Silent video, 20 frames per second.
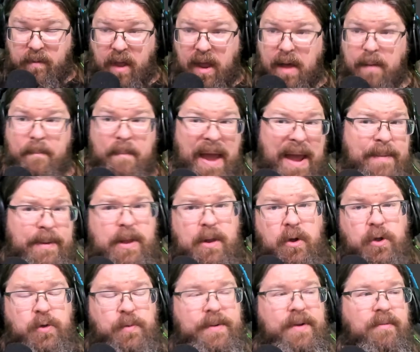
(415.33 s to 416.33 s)
maybe
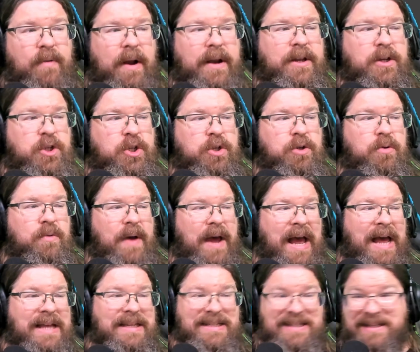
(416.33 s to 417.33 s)
those will be running too
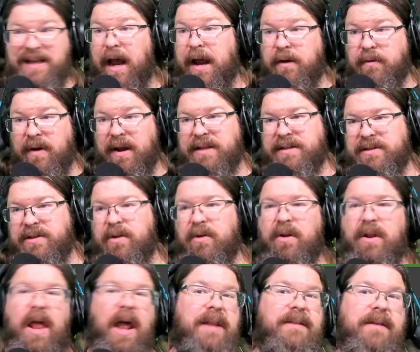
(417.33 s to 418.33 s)
as side raids. A
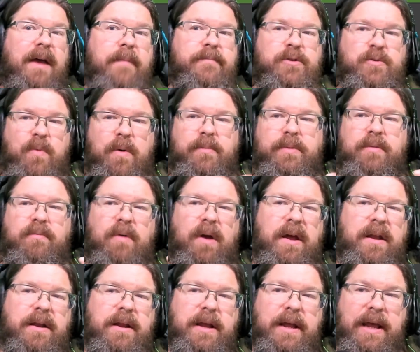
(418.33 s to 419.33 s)
lot of times when we
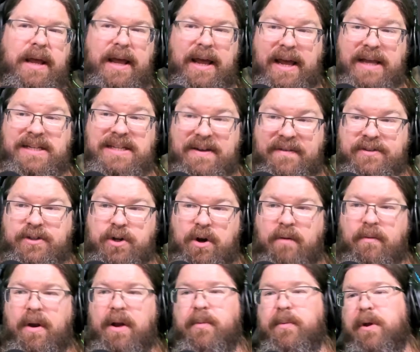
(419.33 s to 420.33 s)
run a
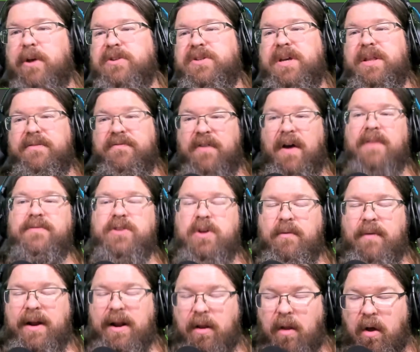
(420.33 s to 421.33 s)
7-star raid, we also get the 5-star
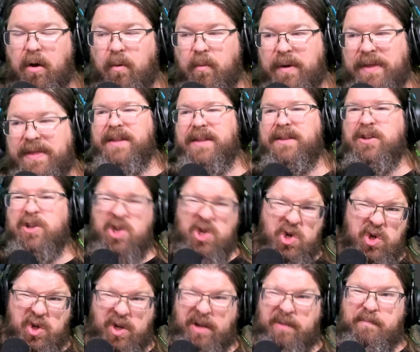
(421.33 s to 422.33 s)
raid along with it's
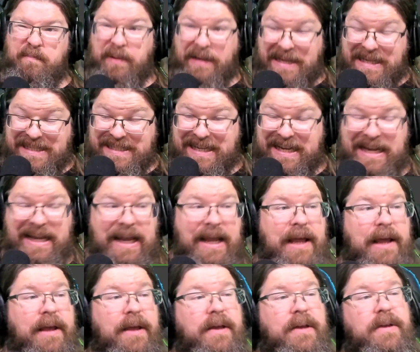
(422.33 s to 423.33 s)
usually Blissey.
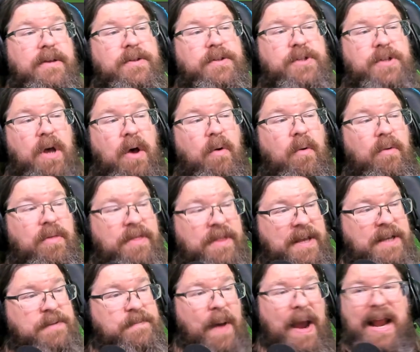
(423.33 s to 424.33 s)
So
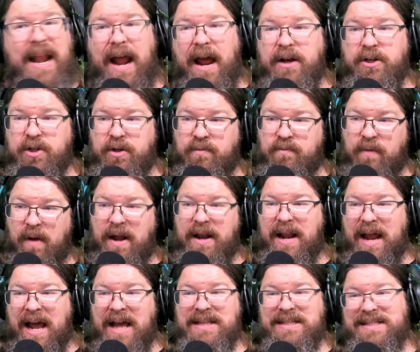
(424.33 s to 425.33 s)
these might actually run
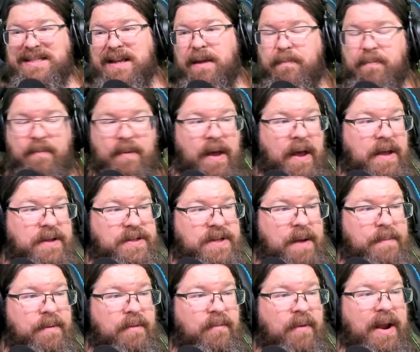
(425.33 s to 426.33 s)
as
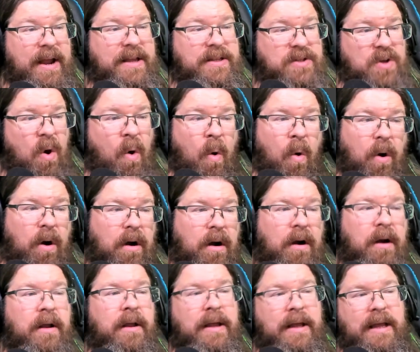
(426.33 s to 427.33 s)
separate raids,
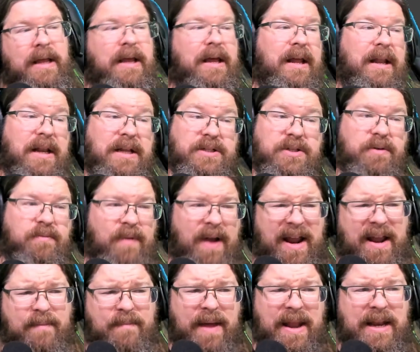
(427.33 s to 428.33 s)
or unless they're
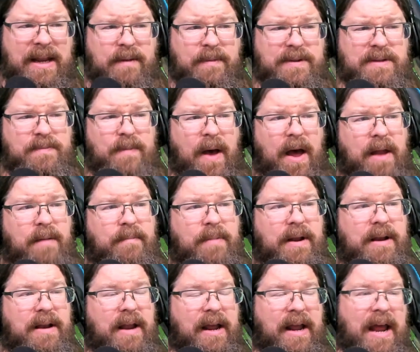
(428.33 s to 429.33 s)
recommending them as mon,
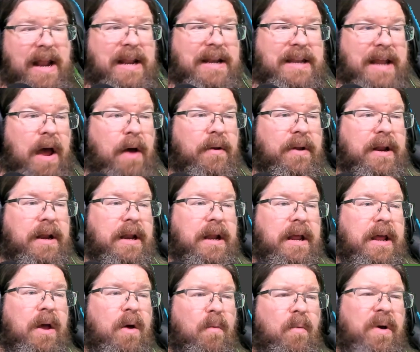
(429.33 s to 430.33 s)
but I kind of doubt it.
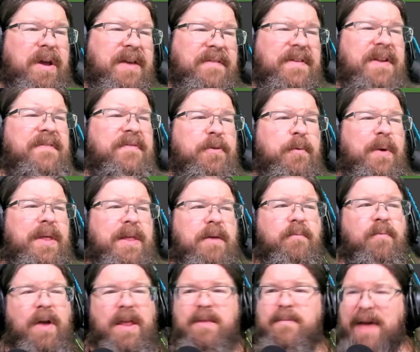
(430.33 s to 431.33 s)
Well, even if the way they
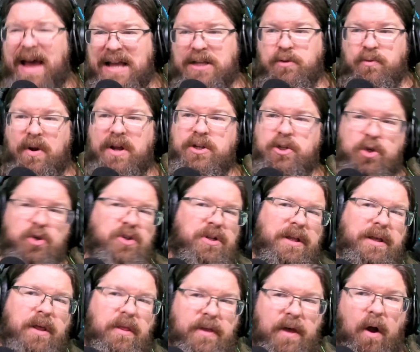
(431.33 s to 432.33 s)
run them as raids,
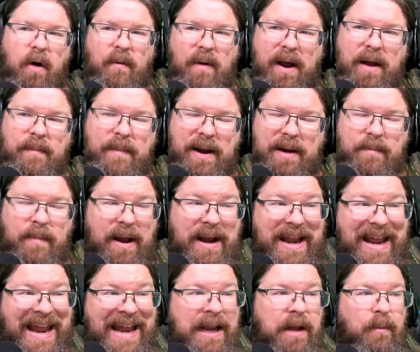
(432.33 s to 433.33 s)
usually they are recommended mon
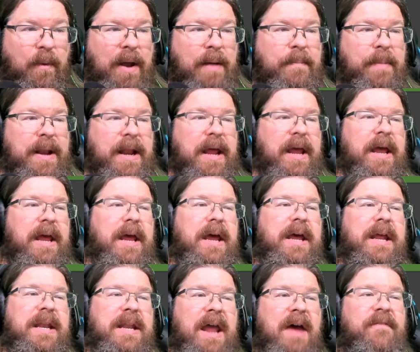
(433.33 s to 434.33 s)
anyway. But
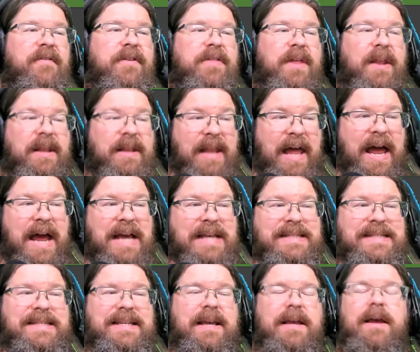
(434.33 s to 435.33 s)
nevertheless,